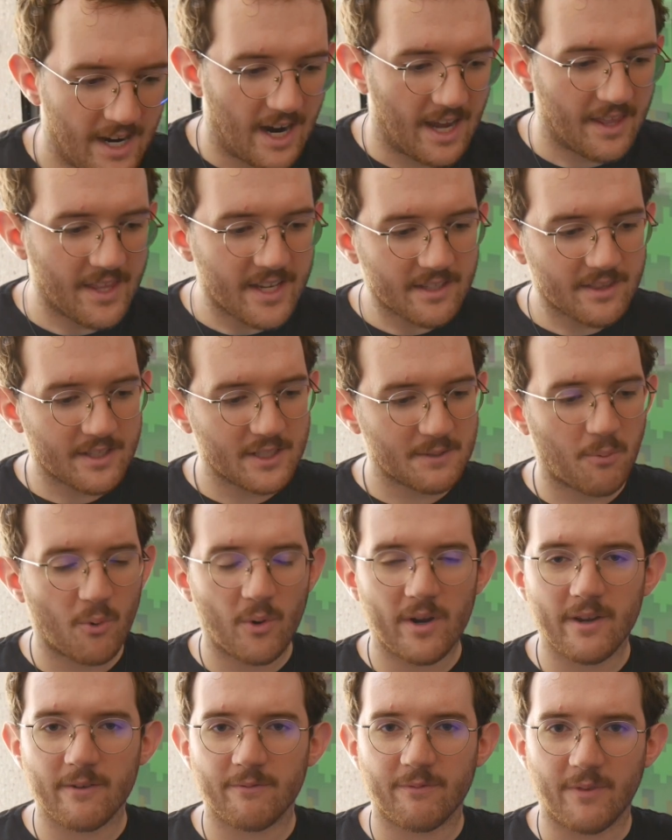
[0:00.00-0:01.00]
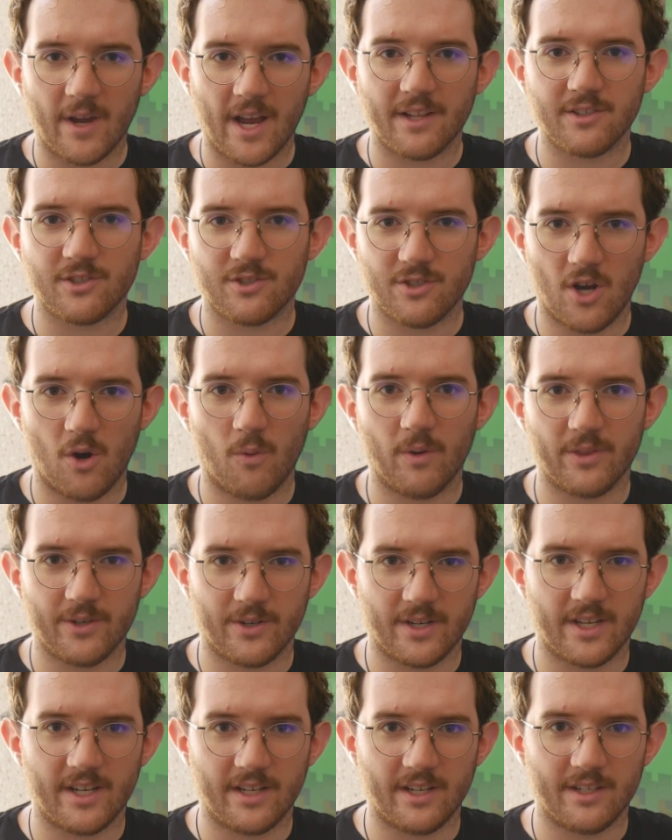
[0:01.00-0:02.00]
I think at this point, fans know what they're
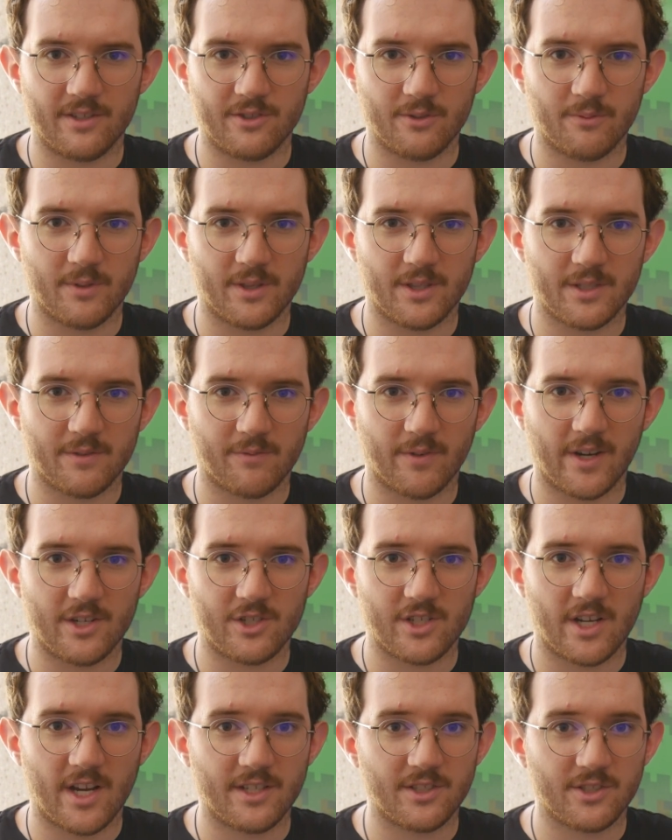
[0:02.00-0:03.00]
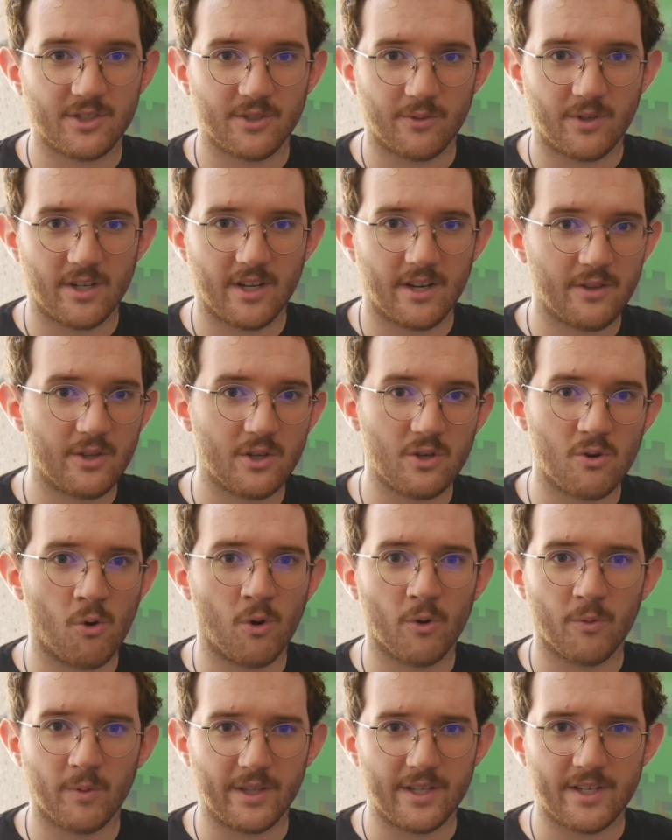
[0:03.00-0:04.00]
getting into with this franchise, so none of the
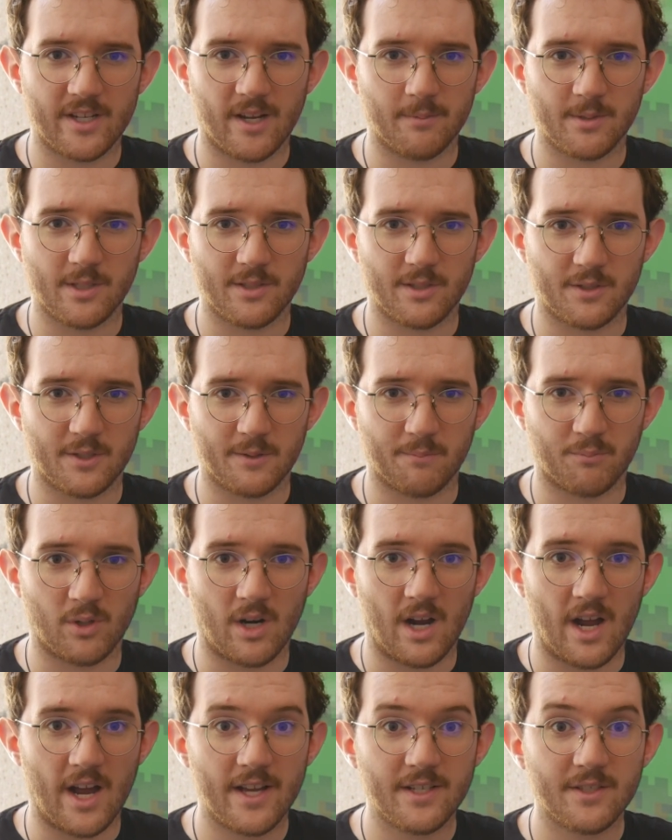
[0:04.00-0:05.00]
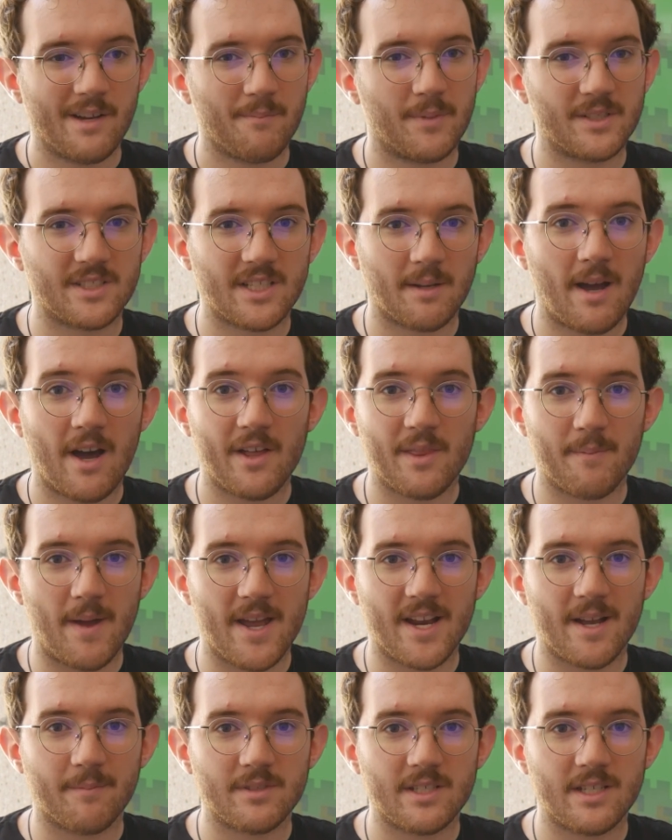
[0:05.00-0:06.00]
gore really comes as a surprise, but somehow the
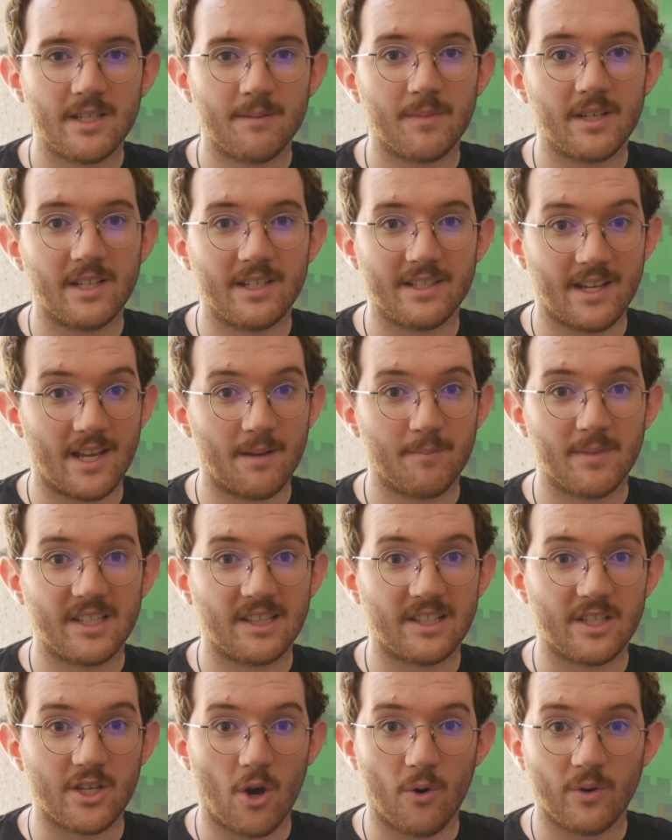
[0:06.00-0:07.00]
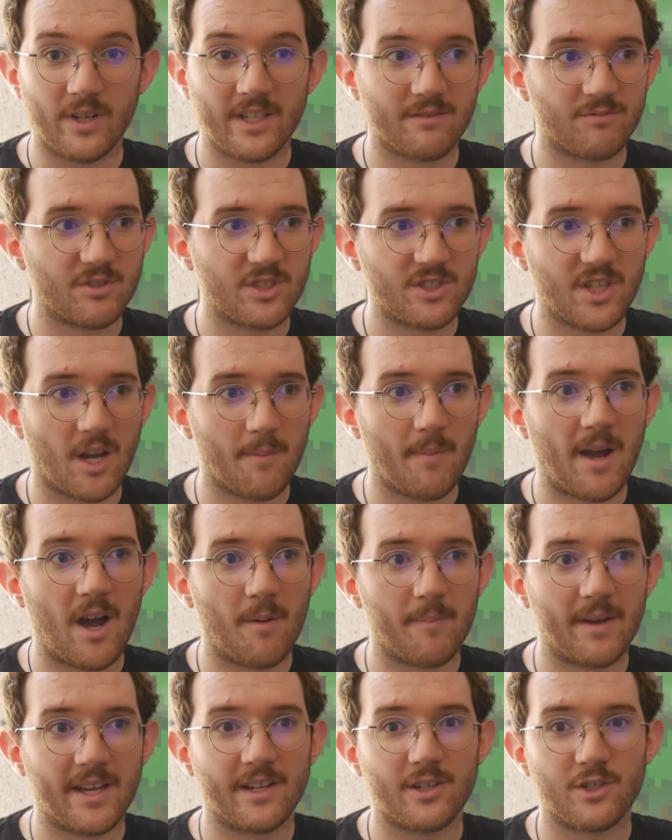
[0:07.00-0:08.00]
makeup team and Damien Leone somehow
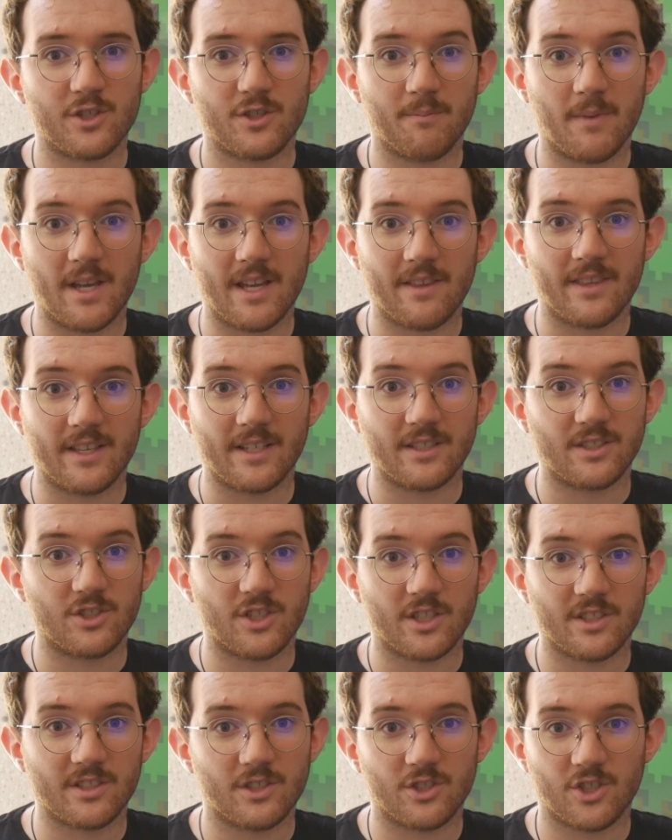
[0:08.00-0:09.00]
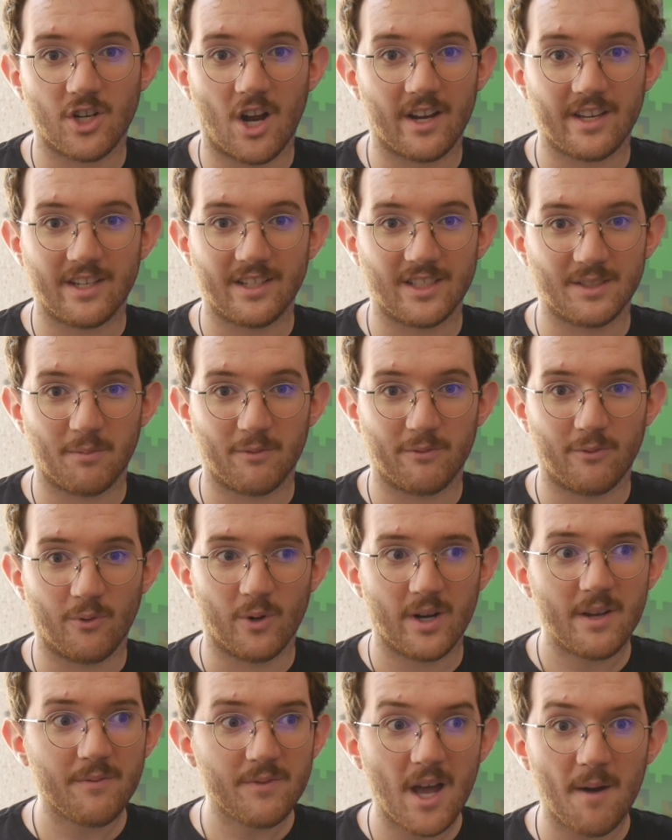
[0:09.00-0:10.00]
managed to make things just as shocking as
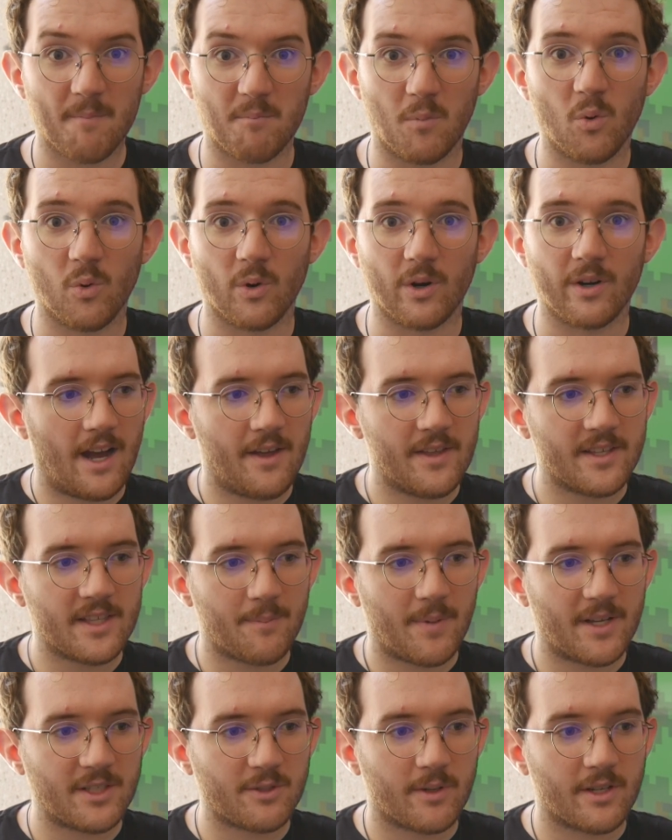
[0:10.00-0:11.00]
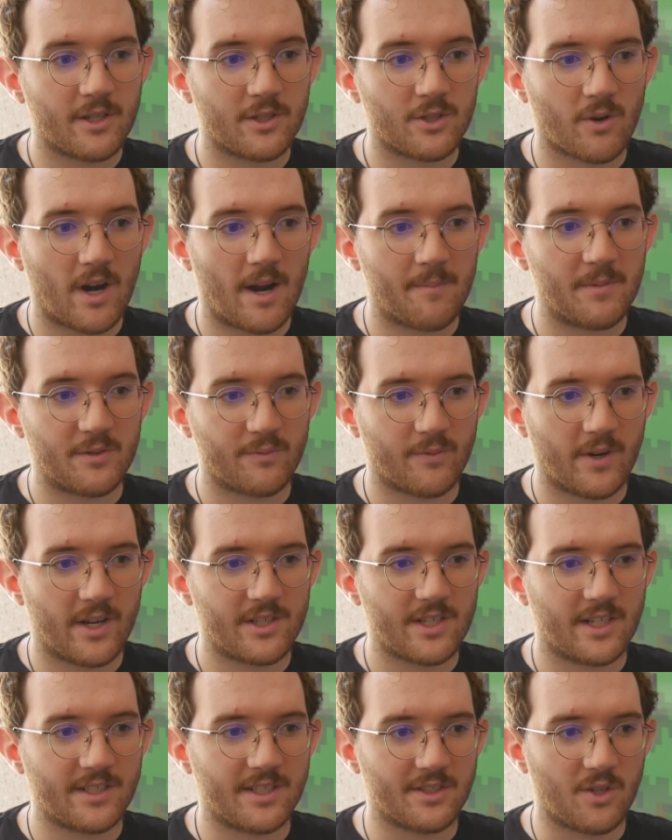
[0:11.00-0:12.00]
before, if not more. I think the best way to describe this
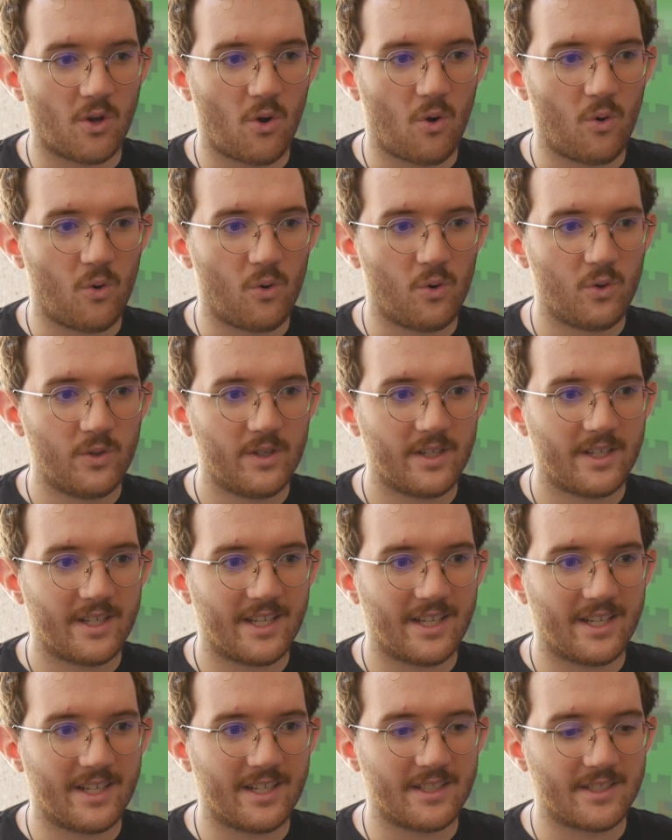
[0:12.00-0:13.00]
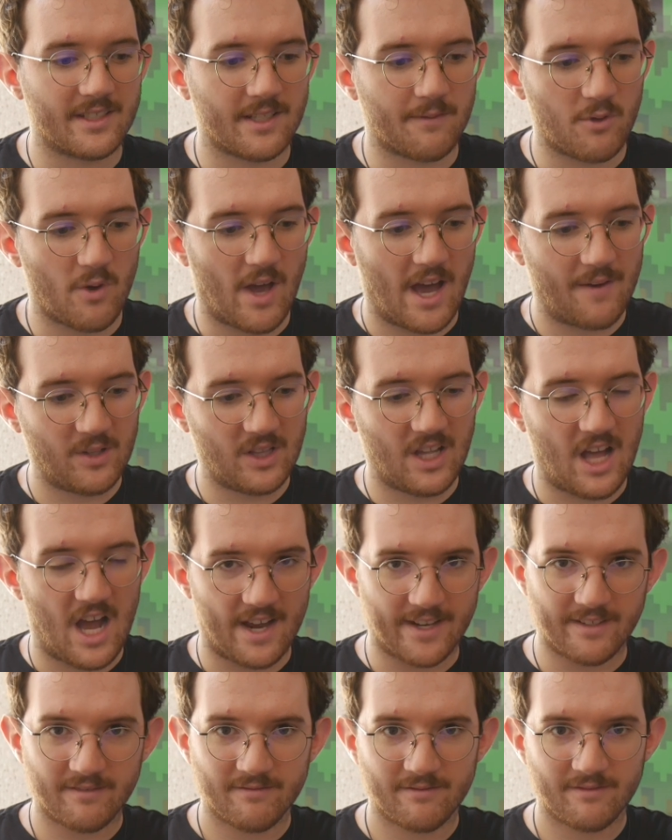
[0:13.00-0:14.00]
franchise as a whole is if you have a
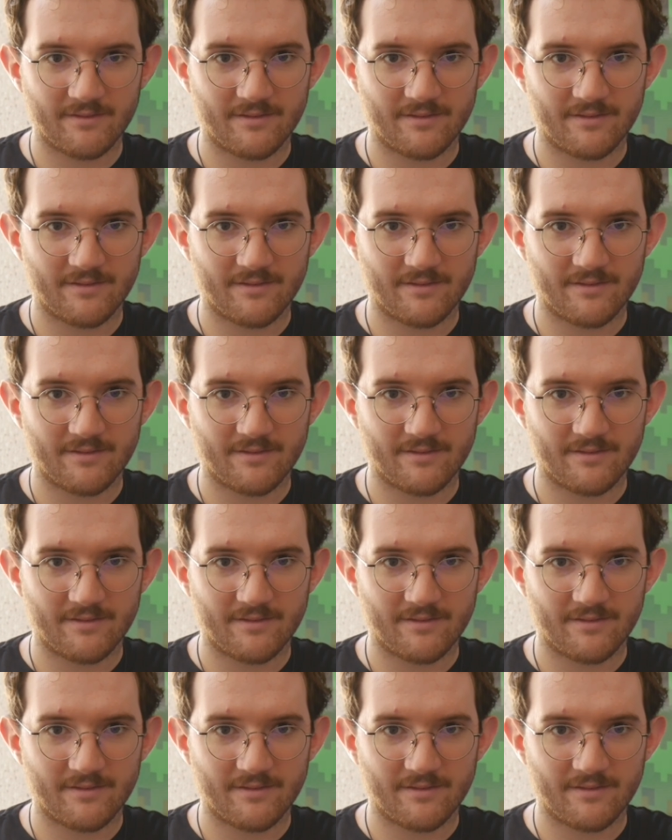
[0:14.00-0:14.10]
line,